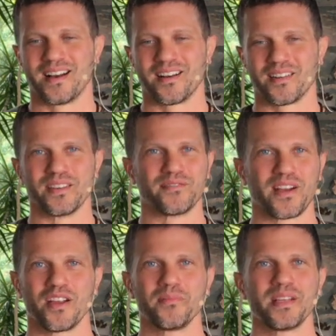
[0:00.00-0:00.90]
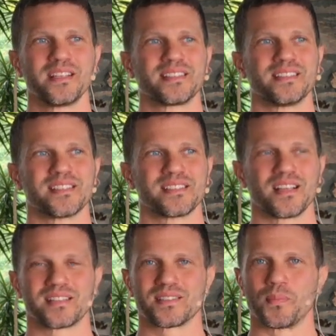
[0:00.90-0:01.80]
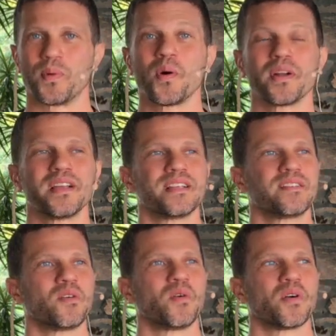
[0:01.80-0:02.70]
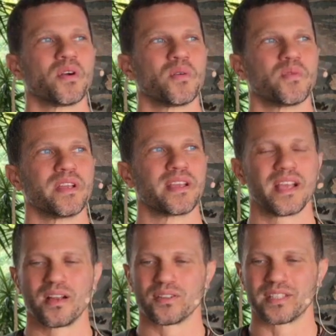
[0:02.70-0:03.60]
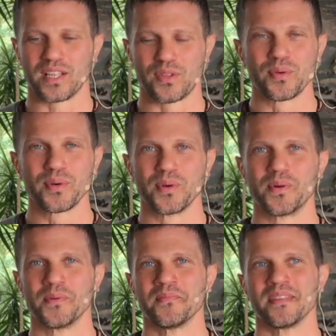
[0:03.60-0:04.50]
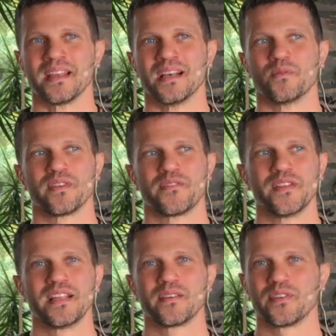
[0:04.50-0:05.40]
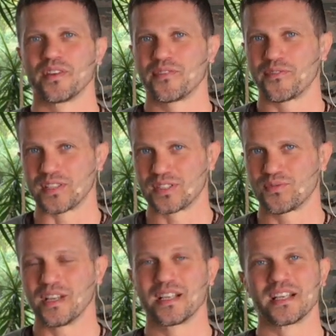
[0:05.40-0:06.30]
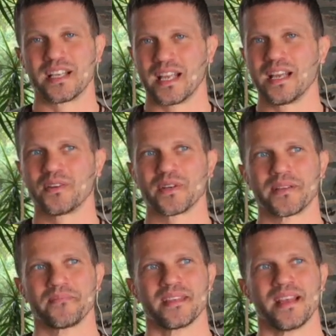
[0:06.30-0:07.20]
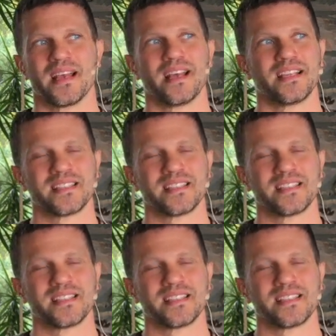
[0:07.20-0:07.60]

our environment does not support it, or we cannot get through, we're feeling very frustrated and angry. And